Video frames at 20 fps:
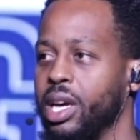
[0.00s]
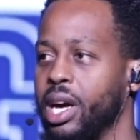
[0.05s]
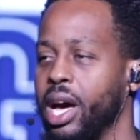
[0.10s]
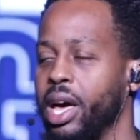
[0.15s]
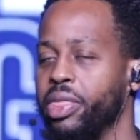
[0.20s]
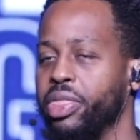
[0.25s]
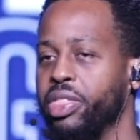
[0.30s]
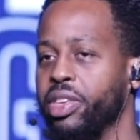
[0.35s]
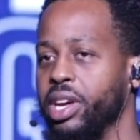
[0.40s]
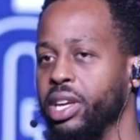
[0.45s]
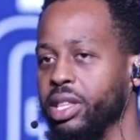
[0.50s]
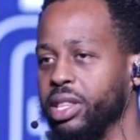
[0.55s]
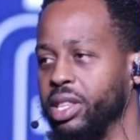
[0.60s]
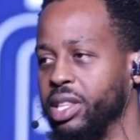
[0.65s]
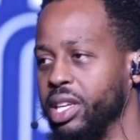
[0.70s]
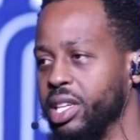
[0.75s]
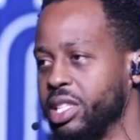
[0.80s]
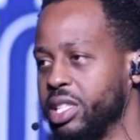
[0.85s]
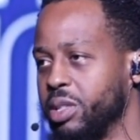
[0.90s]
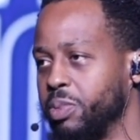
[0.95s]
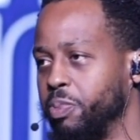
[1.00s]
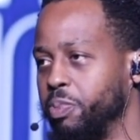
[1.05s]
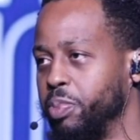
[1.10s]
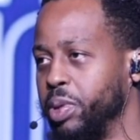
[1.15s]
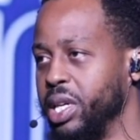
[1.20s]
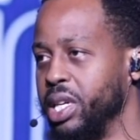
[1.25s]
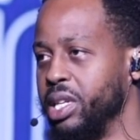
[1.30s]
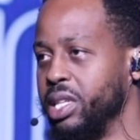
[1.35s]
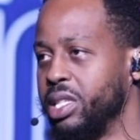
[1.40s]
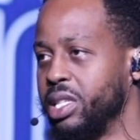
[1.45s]
I think this
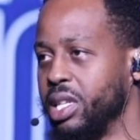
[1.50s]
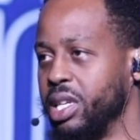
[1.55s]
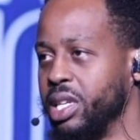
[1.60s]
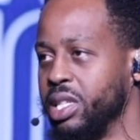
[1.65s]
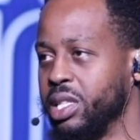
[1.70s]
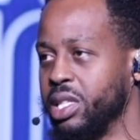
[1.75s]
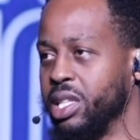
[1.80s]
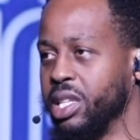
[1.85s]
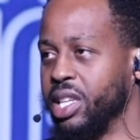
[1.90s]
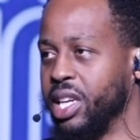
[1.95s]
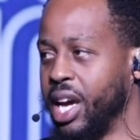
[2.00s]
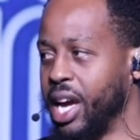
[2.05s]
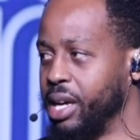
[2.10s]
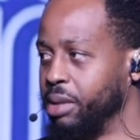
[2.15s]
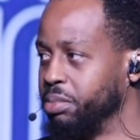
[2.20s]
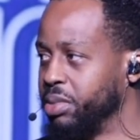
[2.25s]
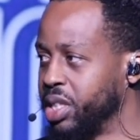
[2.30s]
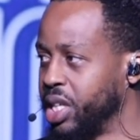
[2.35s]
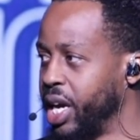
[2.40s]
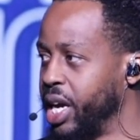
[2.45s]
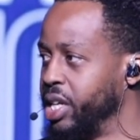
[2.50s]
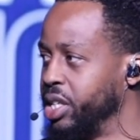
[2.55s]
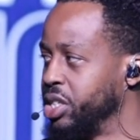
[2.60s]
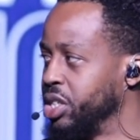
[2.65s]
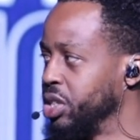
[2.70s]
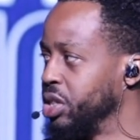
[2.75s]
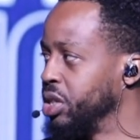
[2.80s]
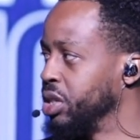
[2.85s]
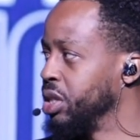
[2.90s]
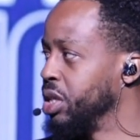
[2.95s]
piece is the game
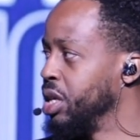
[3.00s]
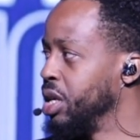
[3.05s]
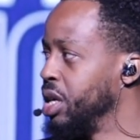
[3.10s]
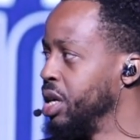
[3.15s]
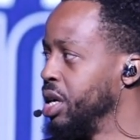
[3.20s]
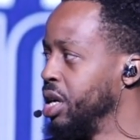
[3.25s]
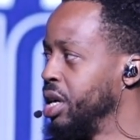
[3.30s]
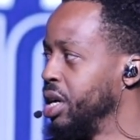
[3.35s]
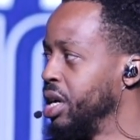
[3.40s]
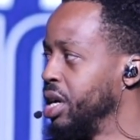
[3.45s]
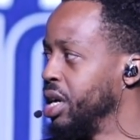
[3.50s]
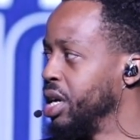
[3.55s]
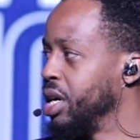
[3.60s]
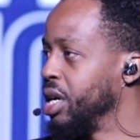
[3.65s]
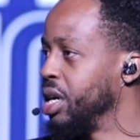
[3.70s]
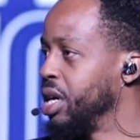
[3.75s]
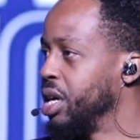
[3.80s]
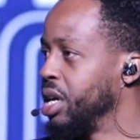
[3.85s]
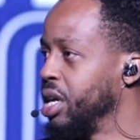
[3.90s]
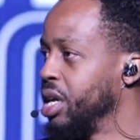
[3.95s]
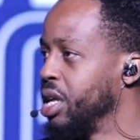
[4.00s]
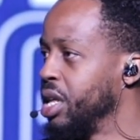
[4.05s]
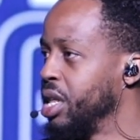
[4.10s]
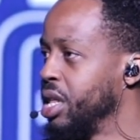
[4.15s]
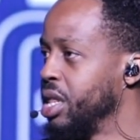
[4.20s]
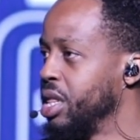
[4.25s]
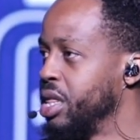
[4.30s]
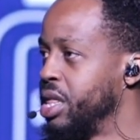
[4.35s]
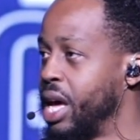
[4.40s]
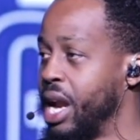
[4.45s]
changer
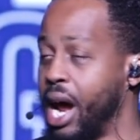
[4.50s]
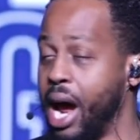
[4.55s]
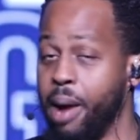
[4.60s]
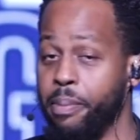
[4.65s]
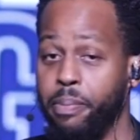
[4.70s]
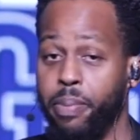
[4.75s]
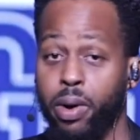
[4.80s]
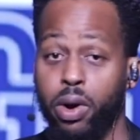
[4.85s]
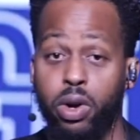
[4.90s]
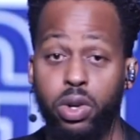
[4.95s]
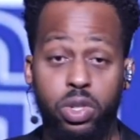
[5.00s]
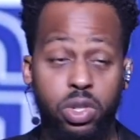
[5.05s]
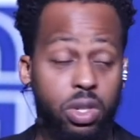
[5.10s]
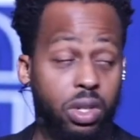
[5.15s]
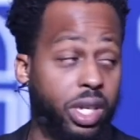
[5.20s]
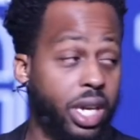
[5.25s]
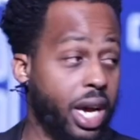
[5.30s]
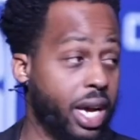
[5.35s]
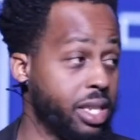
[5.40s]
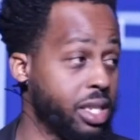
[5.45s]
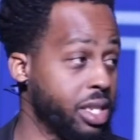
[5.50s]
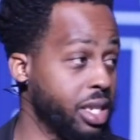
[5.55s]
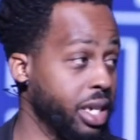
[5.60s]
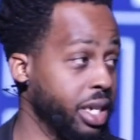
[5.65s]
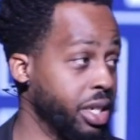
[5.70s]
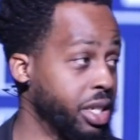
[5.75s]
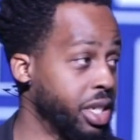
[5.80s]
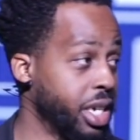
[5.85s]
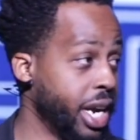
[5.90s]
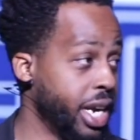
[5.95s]
that I personally have
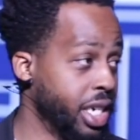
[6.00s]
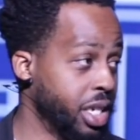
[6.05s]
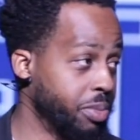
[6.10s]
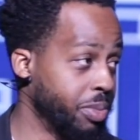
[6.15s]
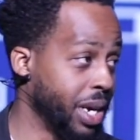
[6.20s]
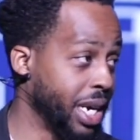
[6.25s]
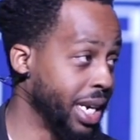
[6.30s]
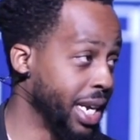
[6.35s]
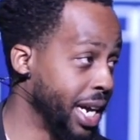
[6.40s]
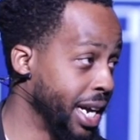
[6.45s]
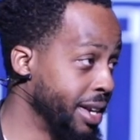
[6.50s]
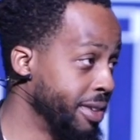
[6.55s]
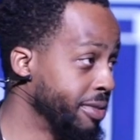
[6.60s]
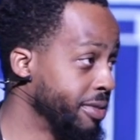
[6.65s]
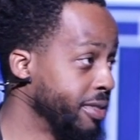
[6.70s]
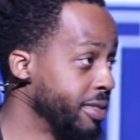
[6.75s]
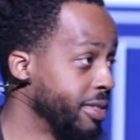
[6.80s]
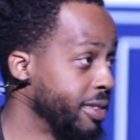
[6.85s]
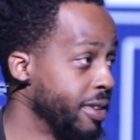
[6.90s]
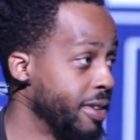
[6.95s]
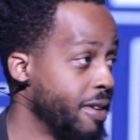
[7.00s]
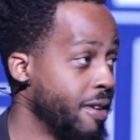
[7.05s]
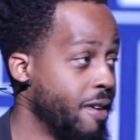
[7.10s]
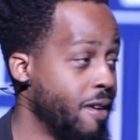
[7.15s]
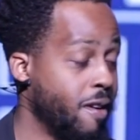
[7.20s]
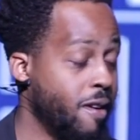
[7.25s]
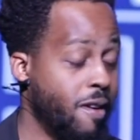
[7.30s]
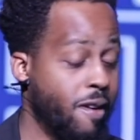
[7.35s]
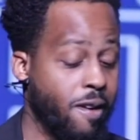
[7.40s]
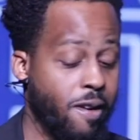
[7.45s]
seen change my life
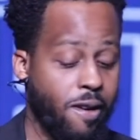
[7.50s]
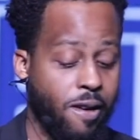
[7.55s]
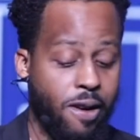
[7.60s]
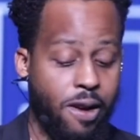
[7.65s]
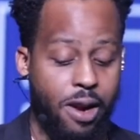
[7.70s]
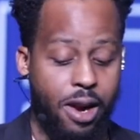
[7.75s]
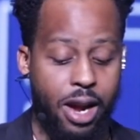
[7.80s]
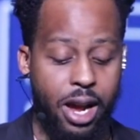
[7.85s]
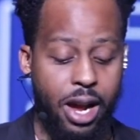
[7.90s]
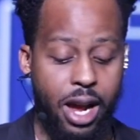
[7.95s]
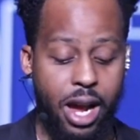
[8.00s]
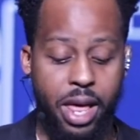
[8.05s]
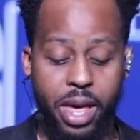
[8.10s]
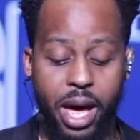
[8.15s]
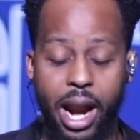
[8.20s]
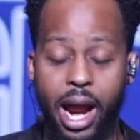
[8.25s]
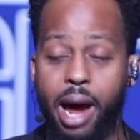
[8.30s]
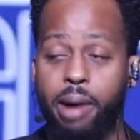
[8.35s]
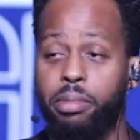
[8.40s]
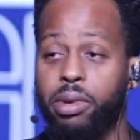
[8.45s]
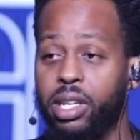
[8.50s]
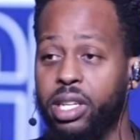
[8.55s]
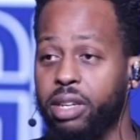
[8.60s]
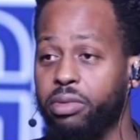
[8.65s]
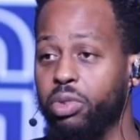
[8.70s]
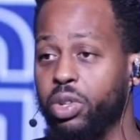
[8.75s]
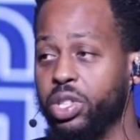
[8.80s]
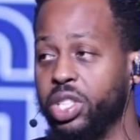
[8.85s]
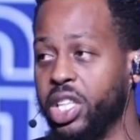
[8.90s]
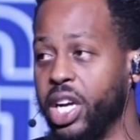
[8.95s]
and that I
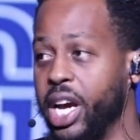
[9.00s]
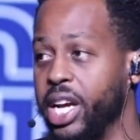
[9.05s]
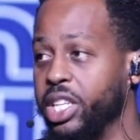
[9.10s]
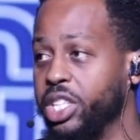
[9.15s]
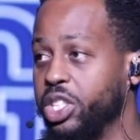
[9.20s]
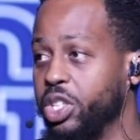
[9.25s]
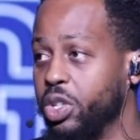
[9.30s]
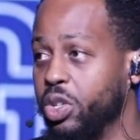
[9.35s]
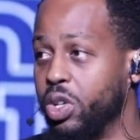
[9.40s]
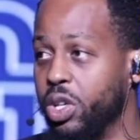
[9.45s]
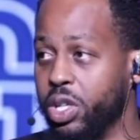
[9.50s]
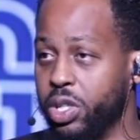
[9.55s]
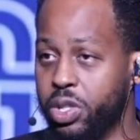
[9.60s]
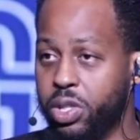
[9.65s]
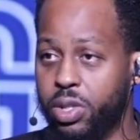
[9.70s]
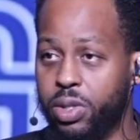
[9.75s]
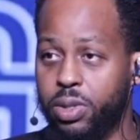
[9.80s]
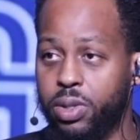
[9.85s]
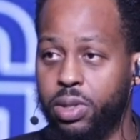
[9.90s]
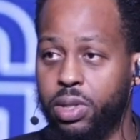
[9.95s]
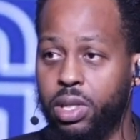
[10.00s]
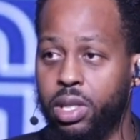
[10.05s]
believe will change yours.